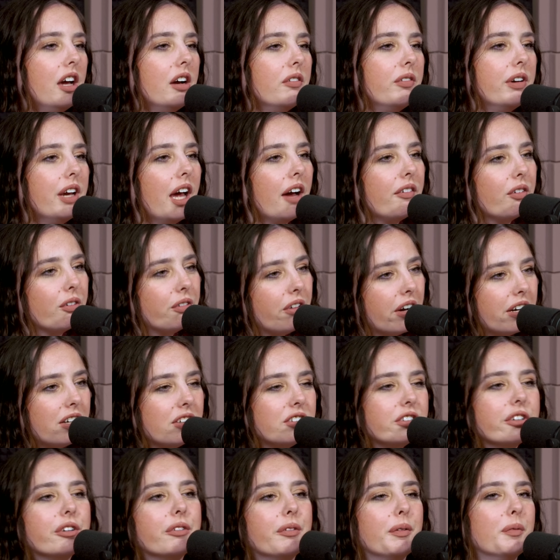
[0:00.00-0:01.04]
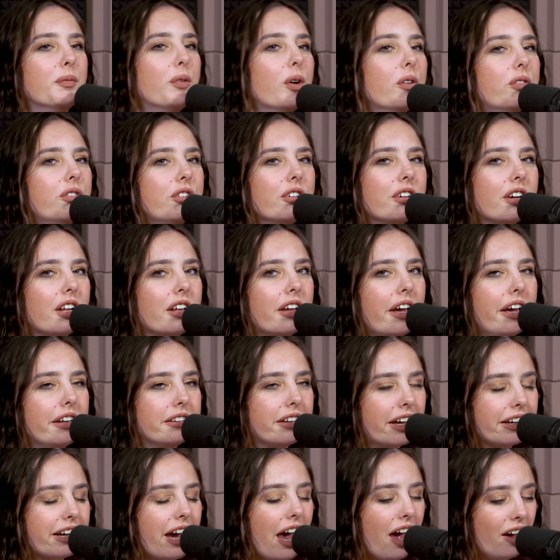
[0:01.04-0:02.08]
We have a record deal and we moved to L A
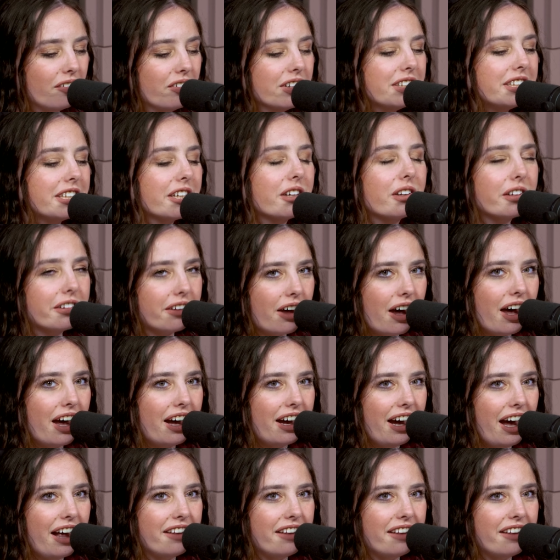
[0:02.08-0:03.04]
like every single day.